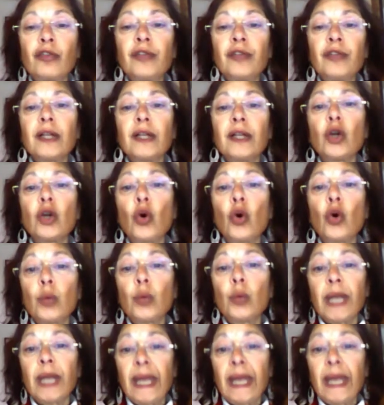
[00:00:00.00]
feel
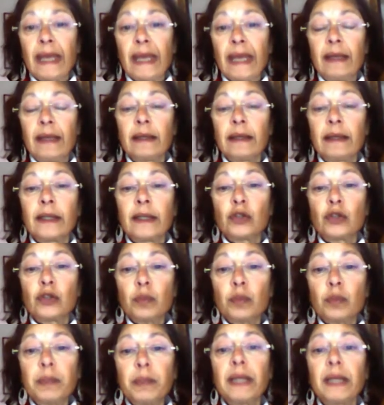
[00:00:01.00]
okay
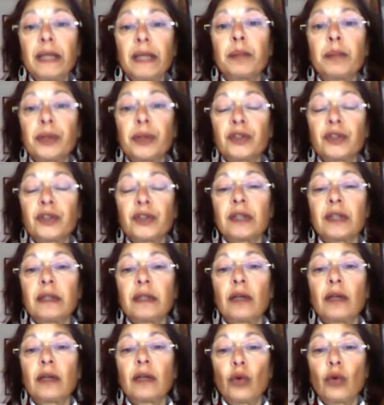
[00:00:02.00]
to be a person
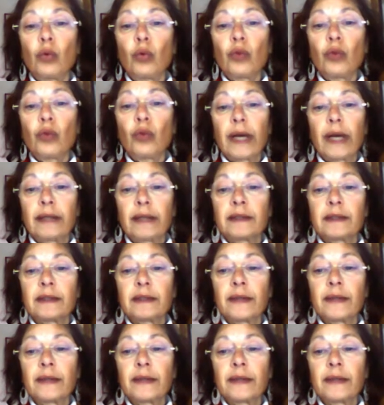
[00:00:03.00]
in her own right,